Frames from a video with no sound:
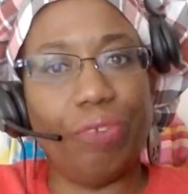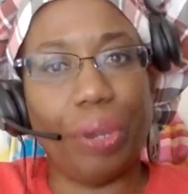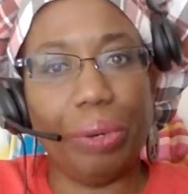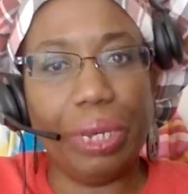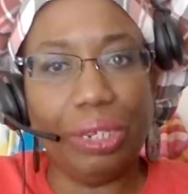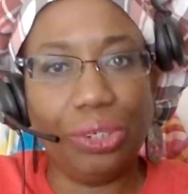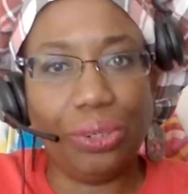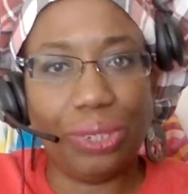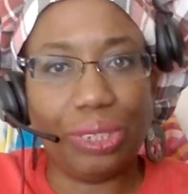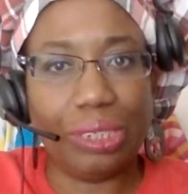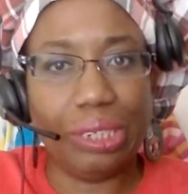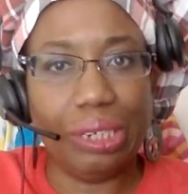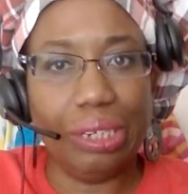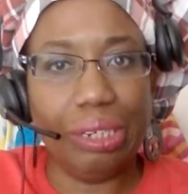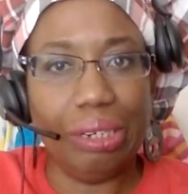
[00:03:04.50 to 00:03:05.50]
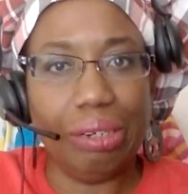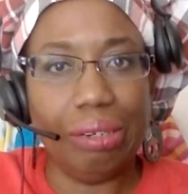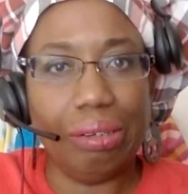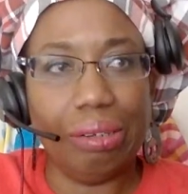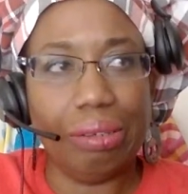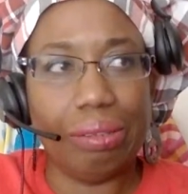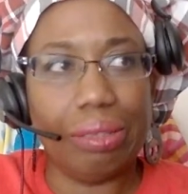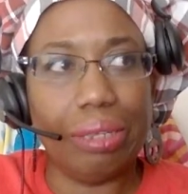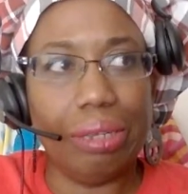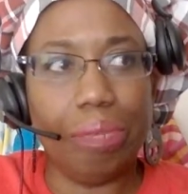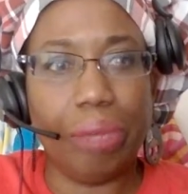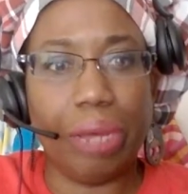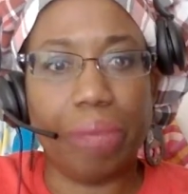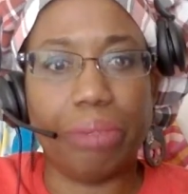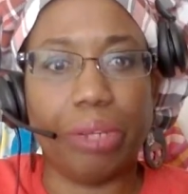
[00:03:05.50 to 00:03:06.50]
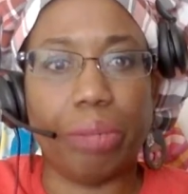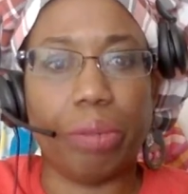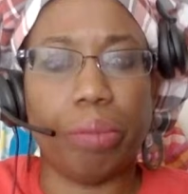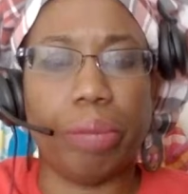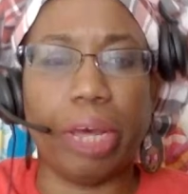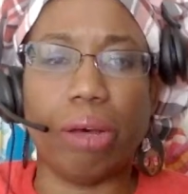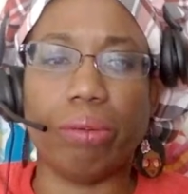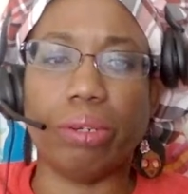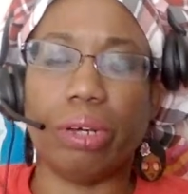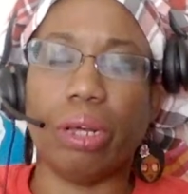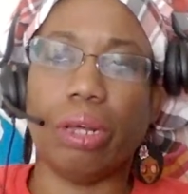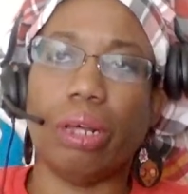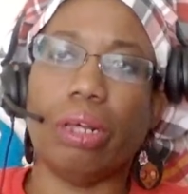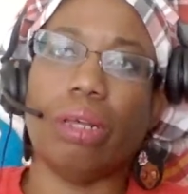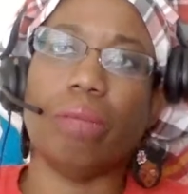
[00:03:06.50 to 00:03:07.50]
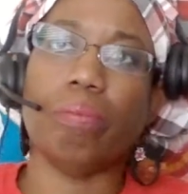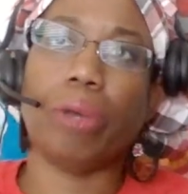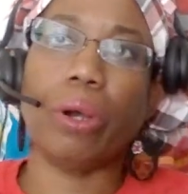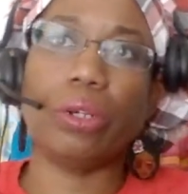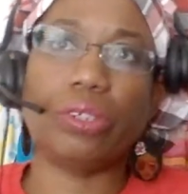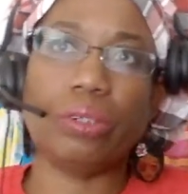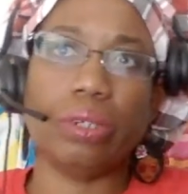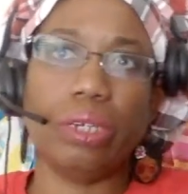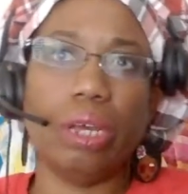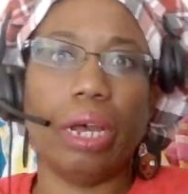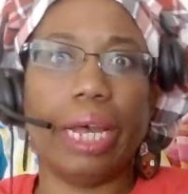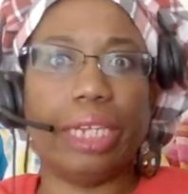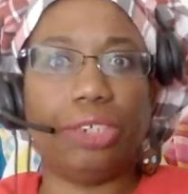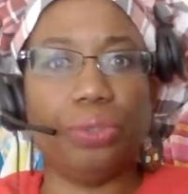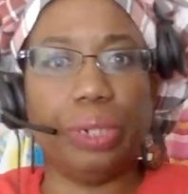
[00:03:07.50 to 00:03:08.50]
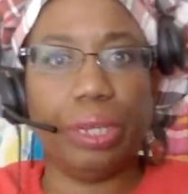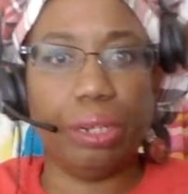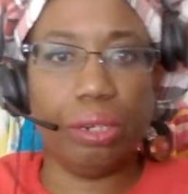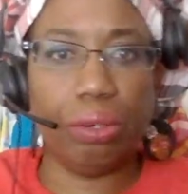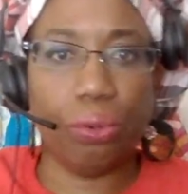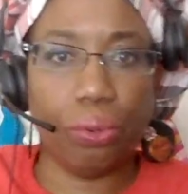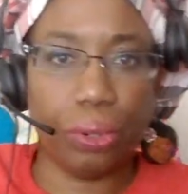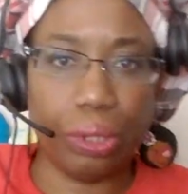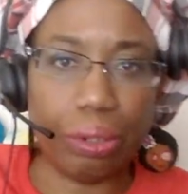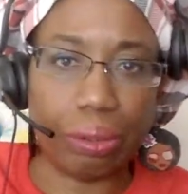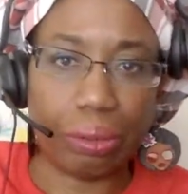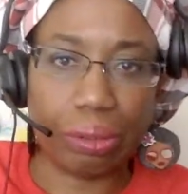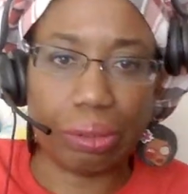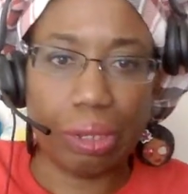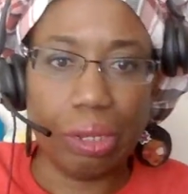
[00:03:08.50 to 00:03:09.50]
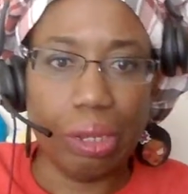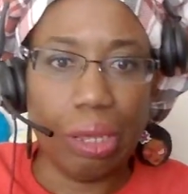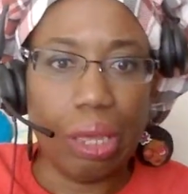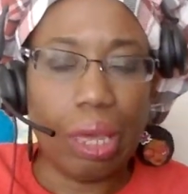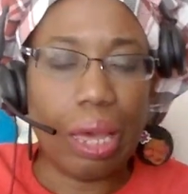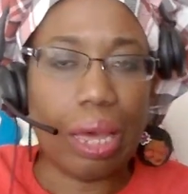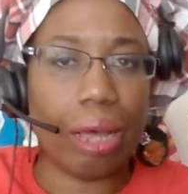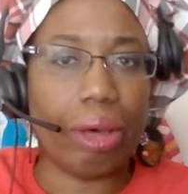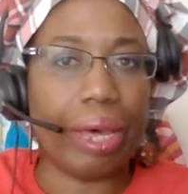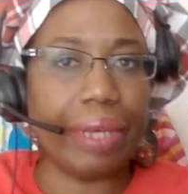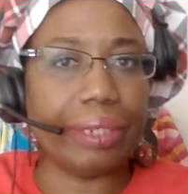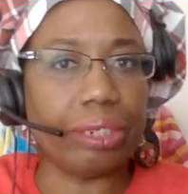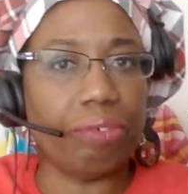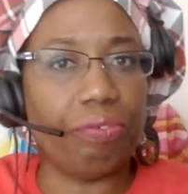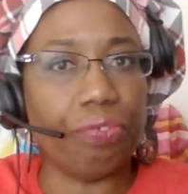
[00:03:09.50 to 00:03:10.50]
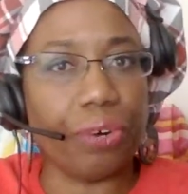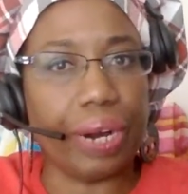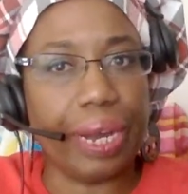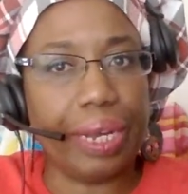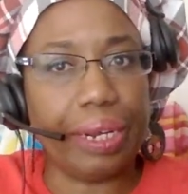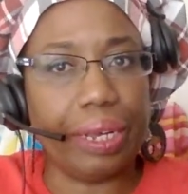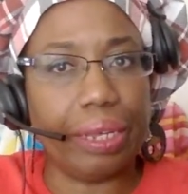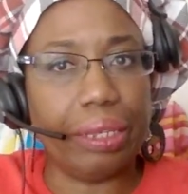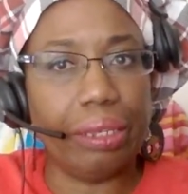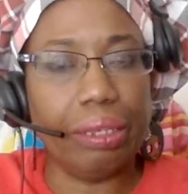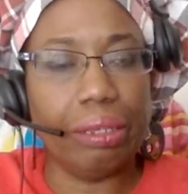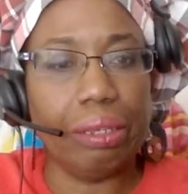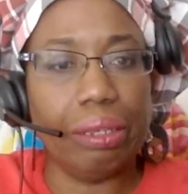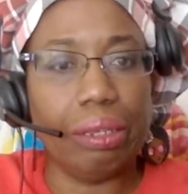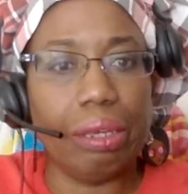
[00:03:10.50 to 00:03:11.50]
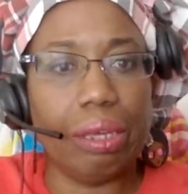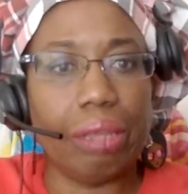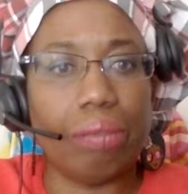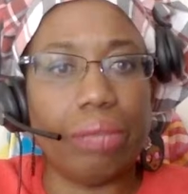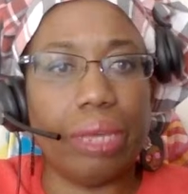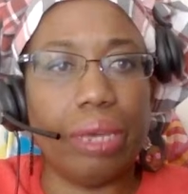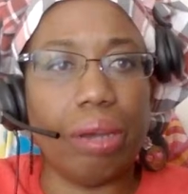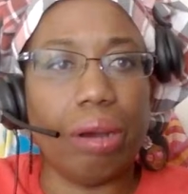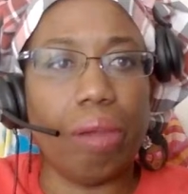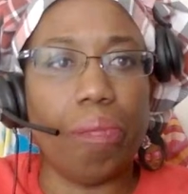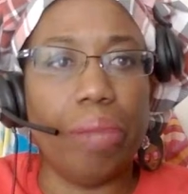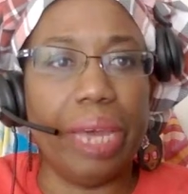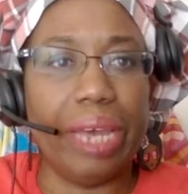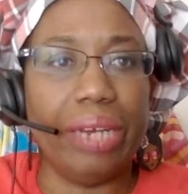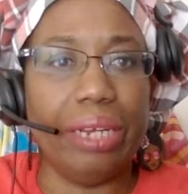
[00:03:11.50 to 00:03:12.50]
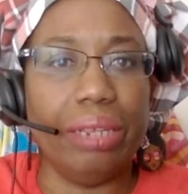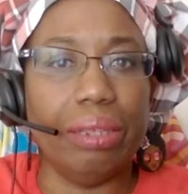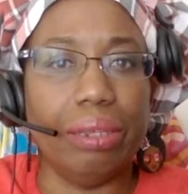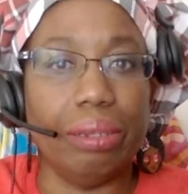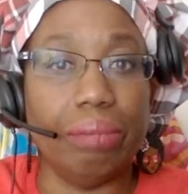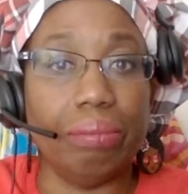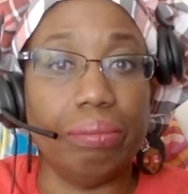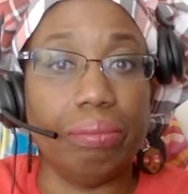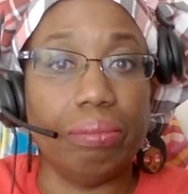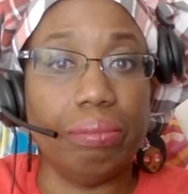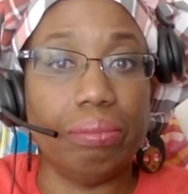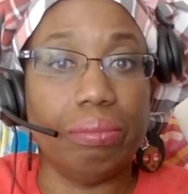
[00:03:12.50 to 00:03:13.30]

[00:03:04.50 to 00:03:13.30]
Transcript: very interesting thing popped up about partially hydrogenated oils, how as of Friday, they are banning them